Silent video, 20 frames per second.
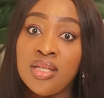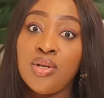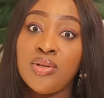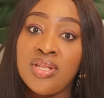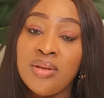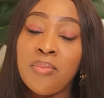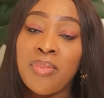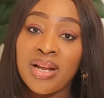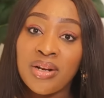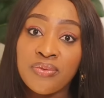Did
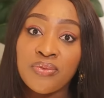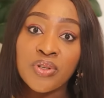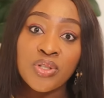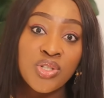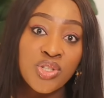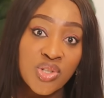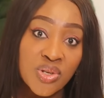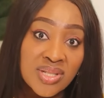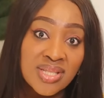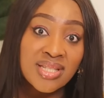you demand for
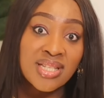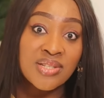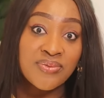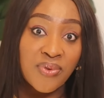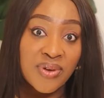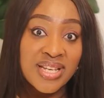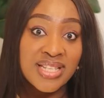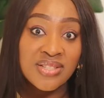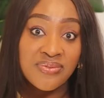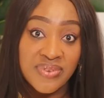justice
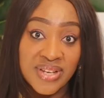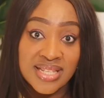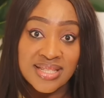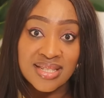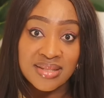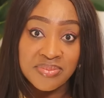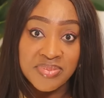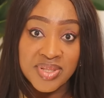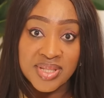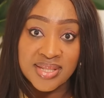for his
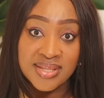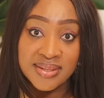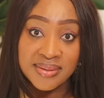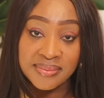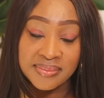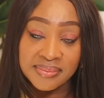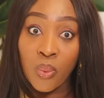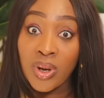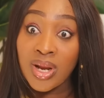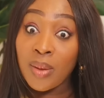
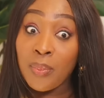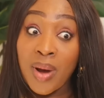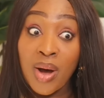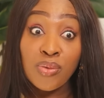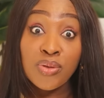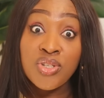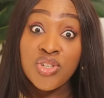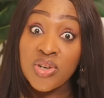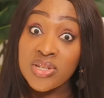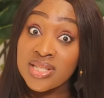victims? What
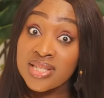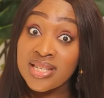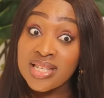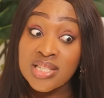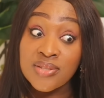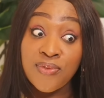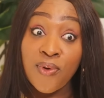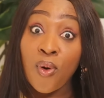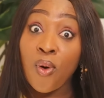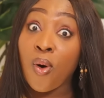about
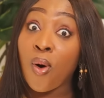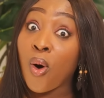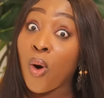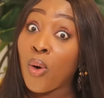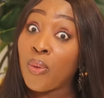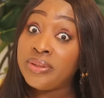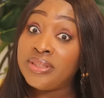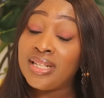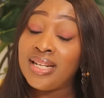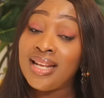justice for
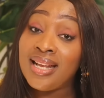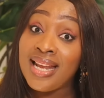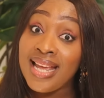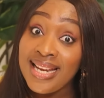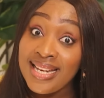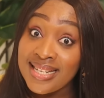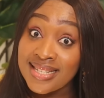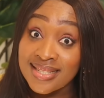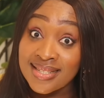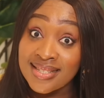all the
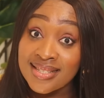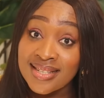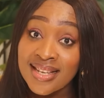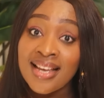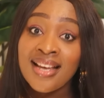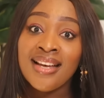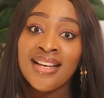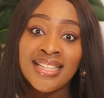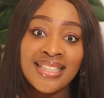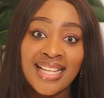
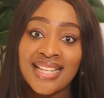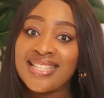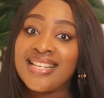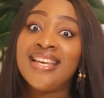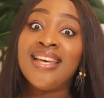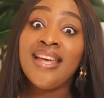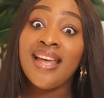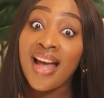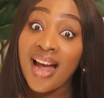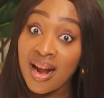ladies that he